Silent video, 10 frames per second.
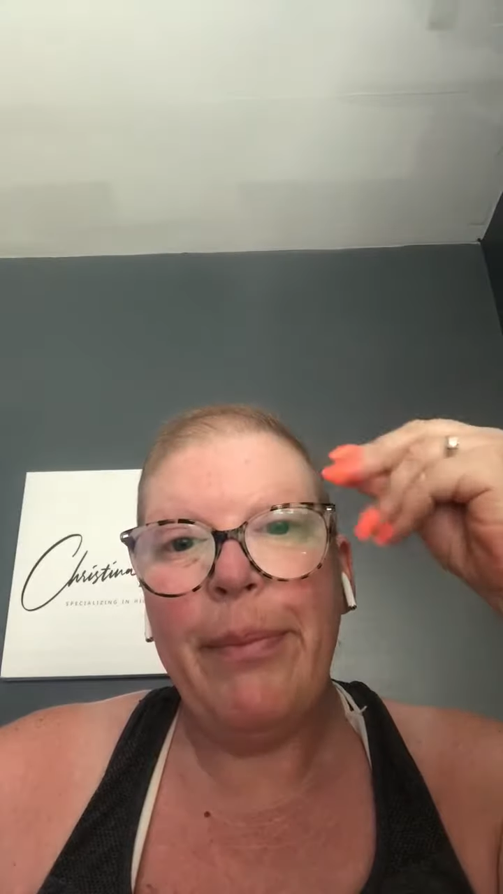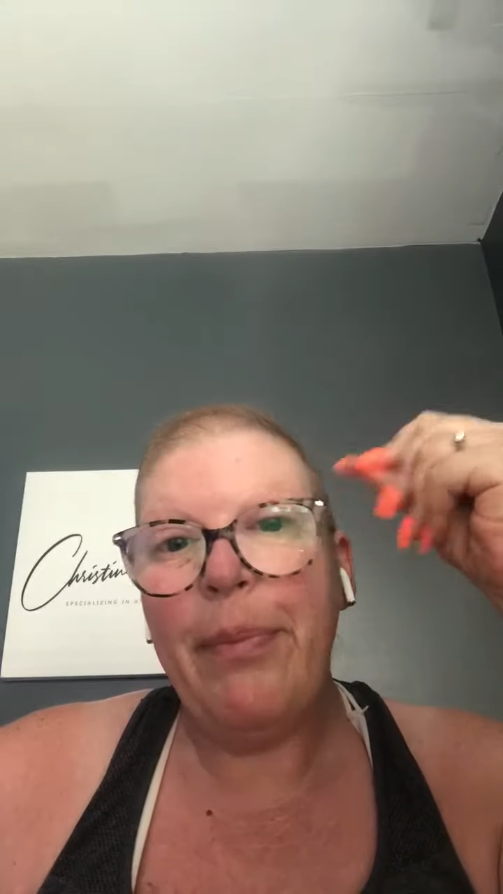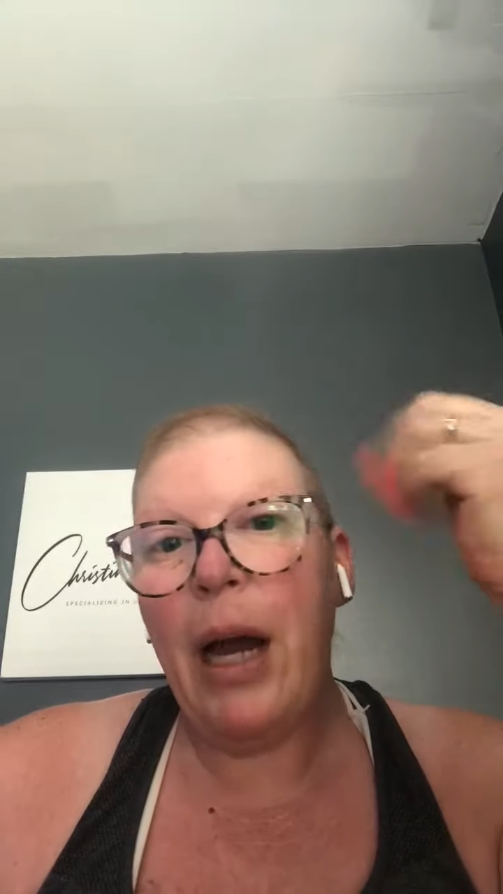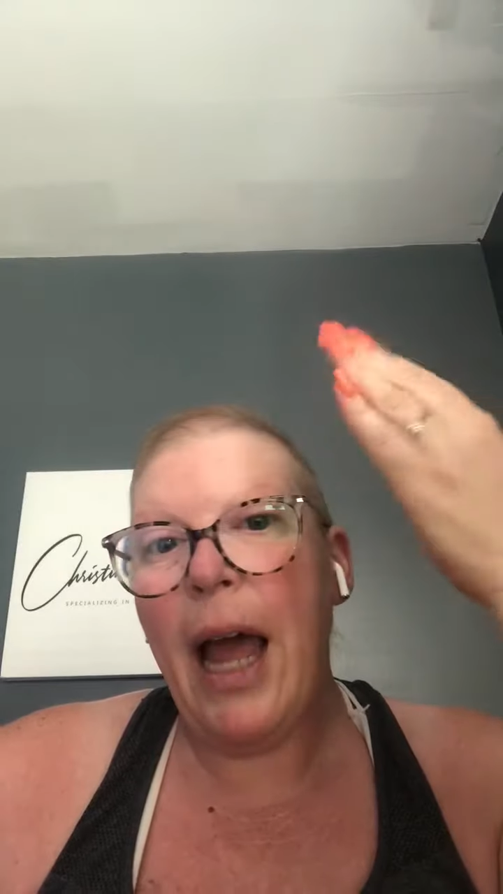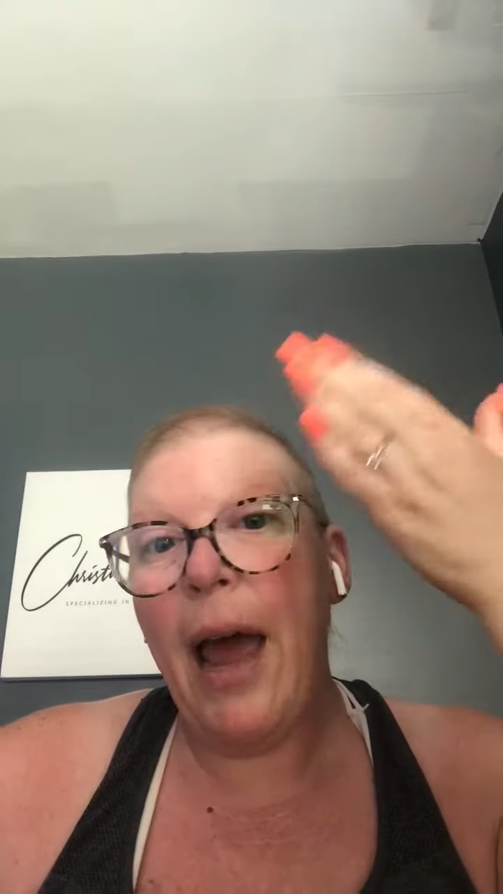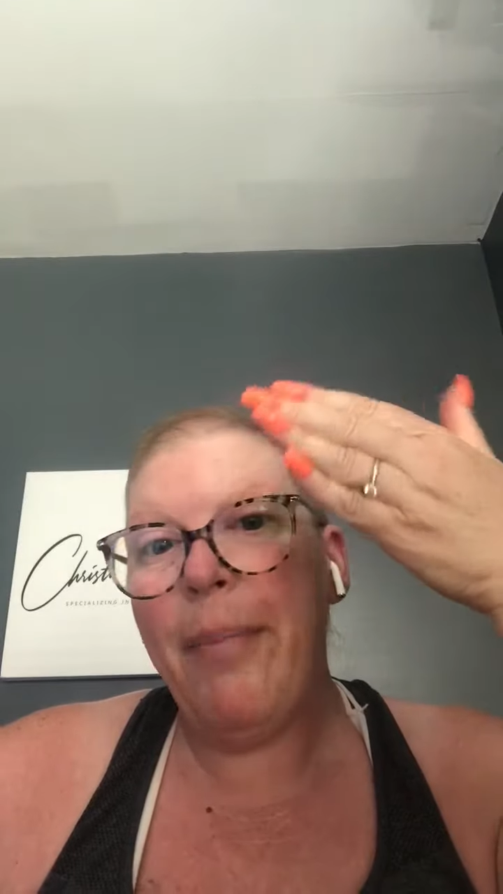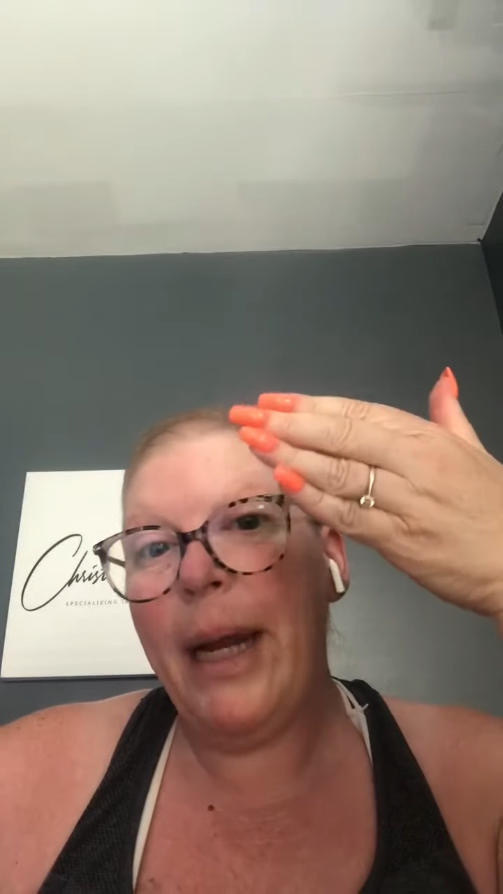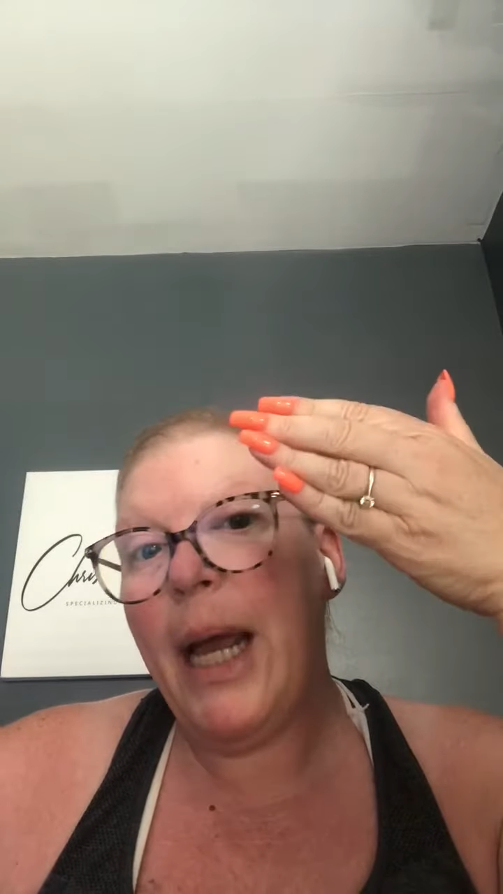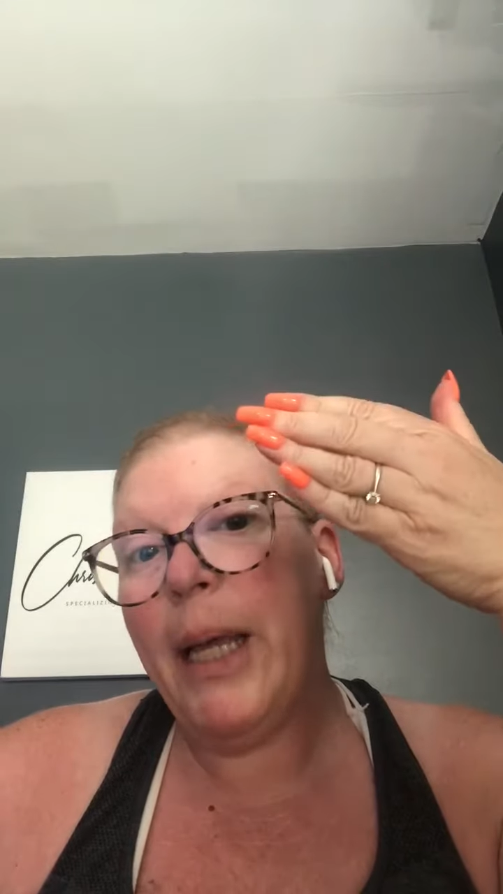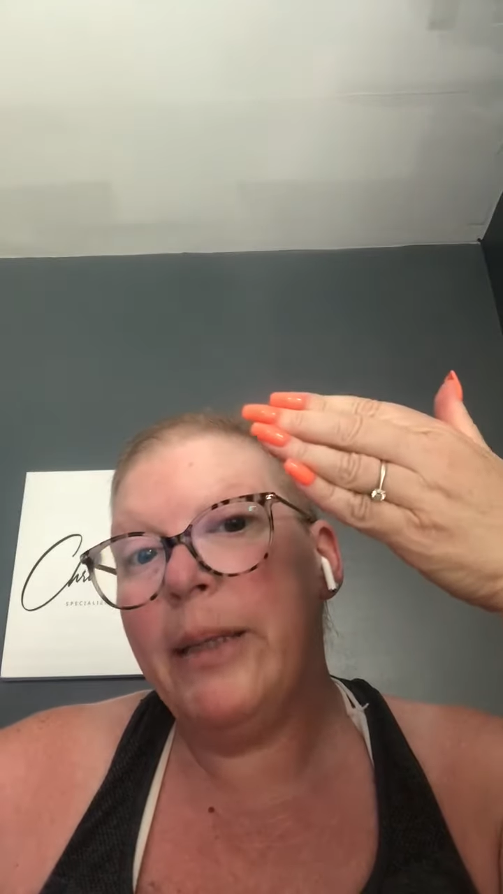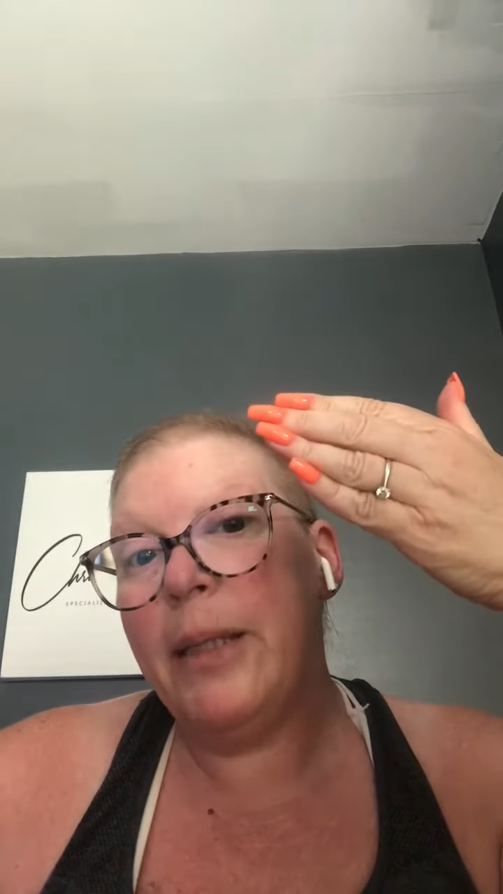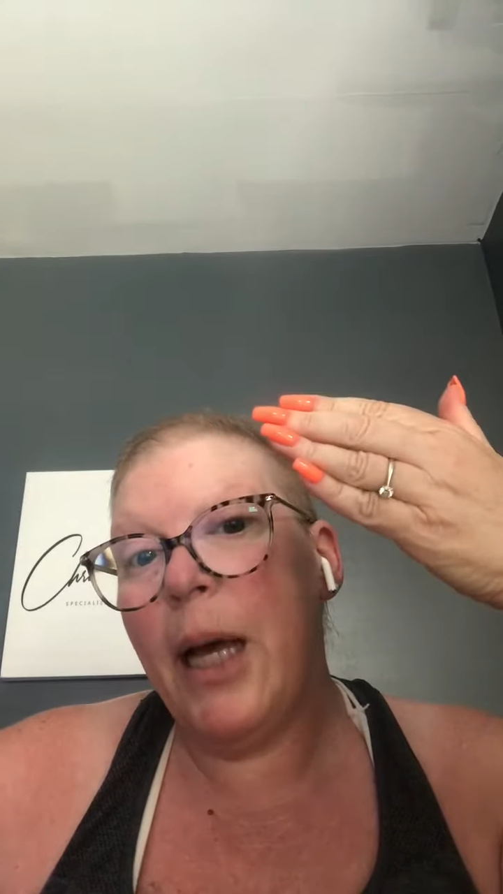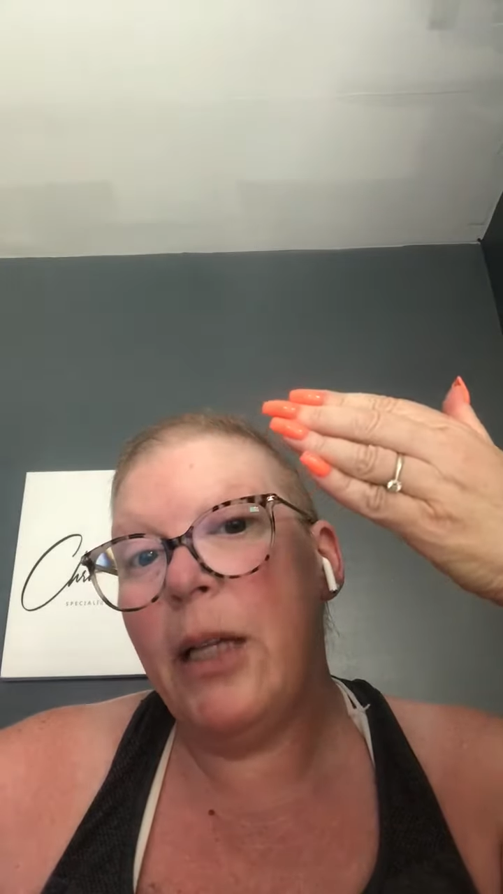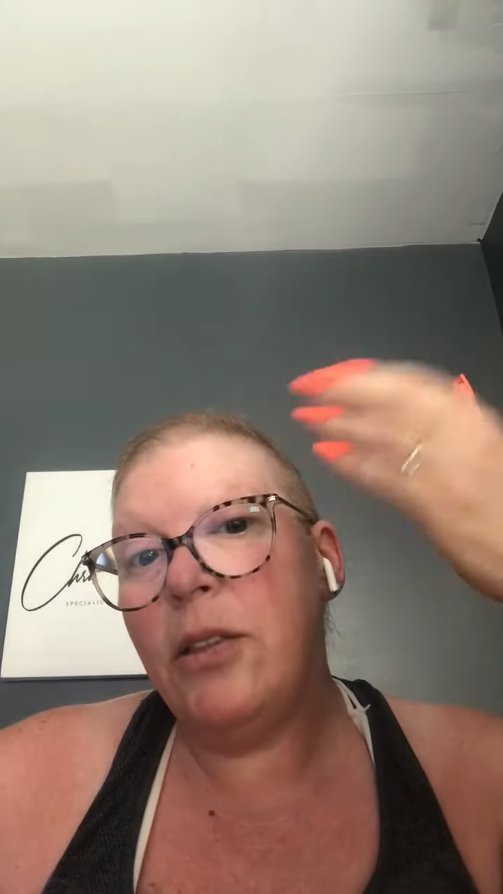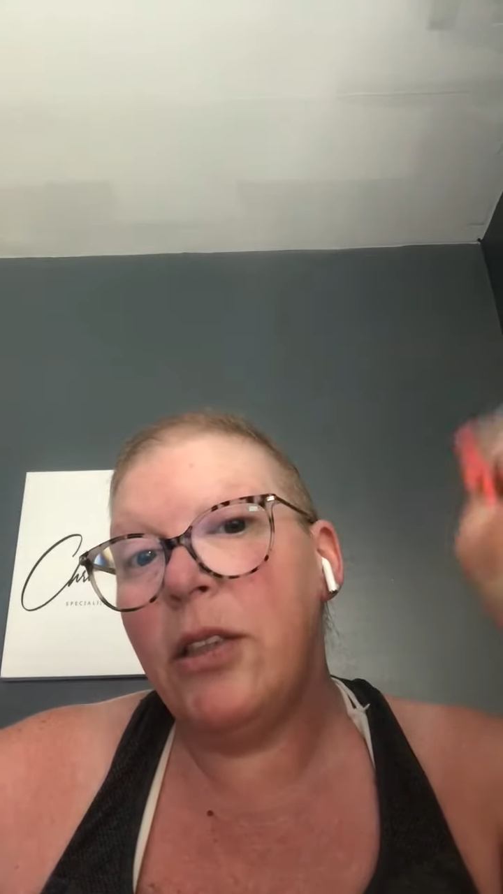but I had my nails
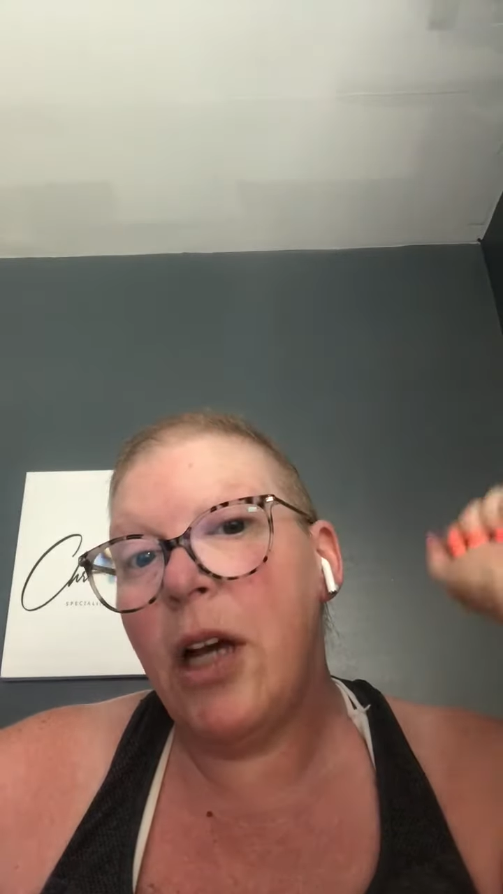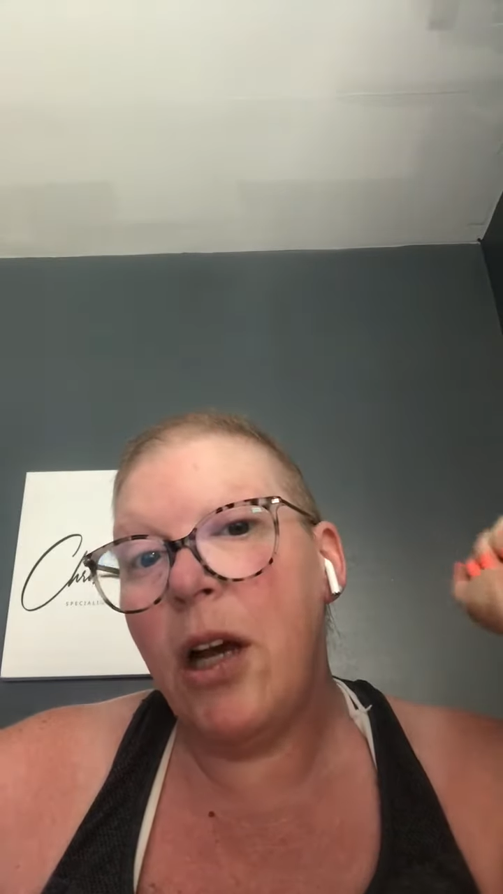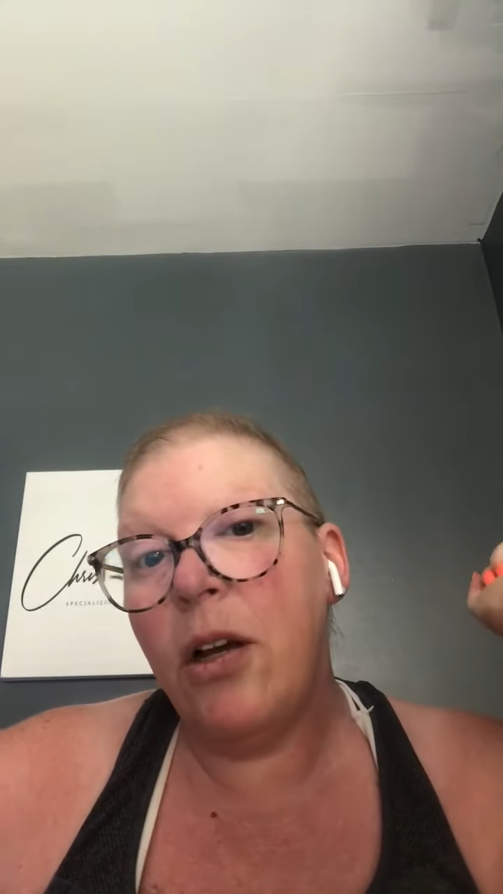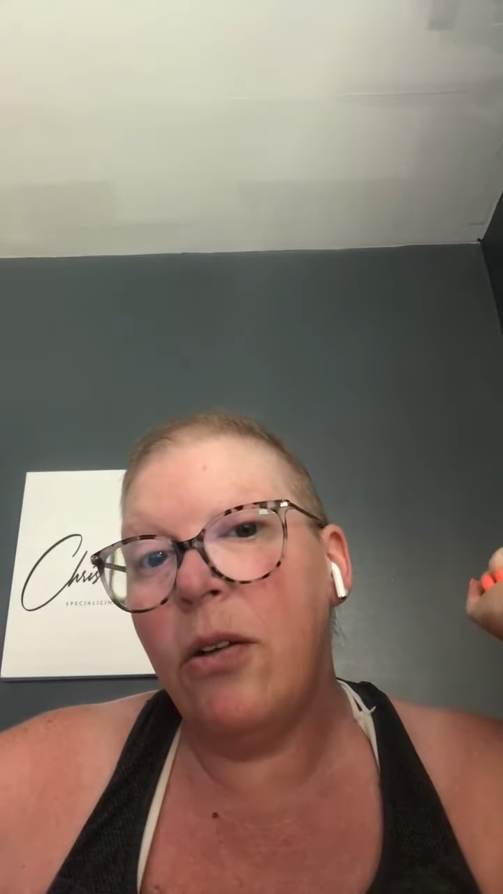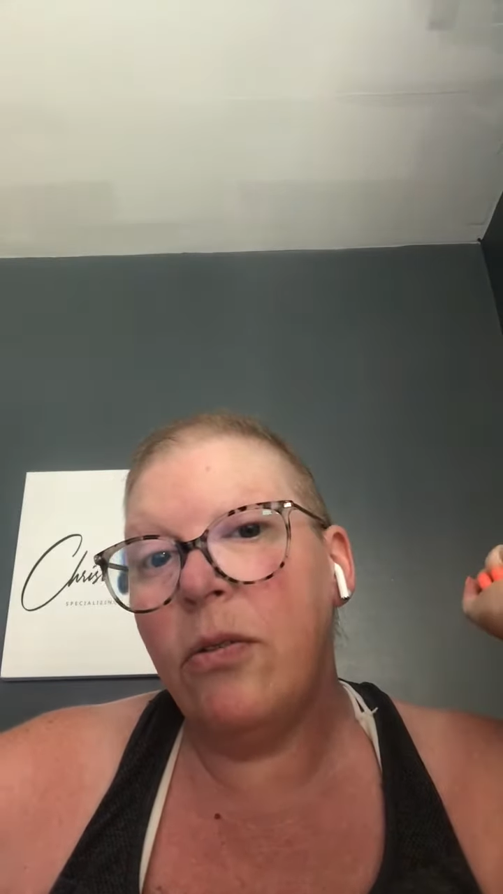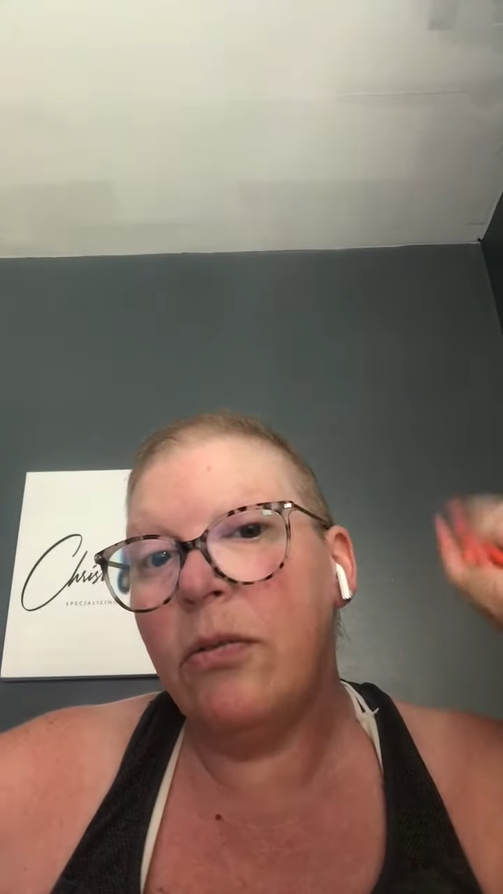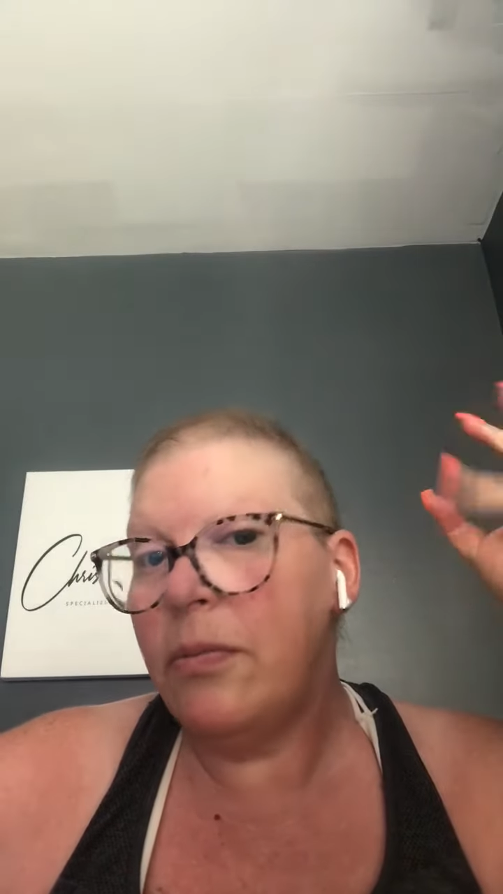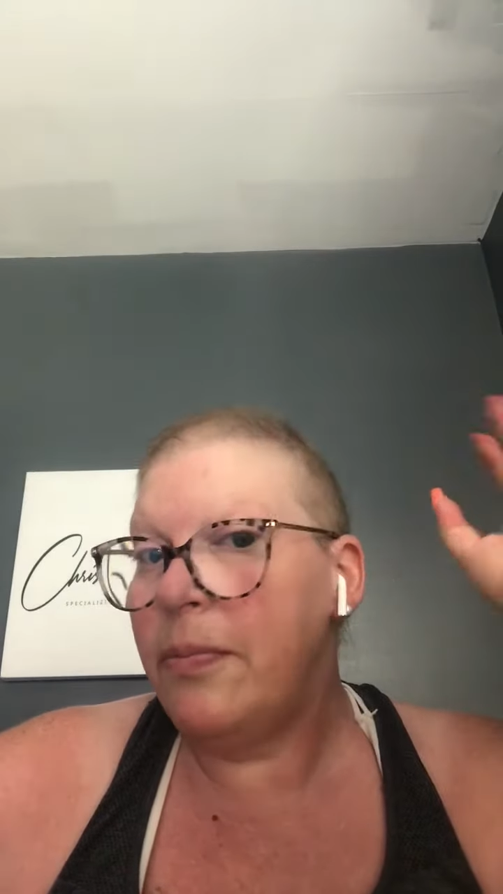done, so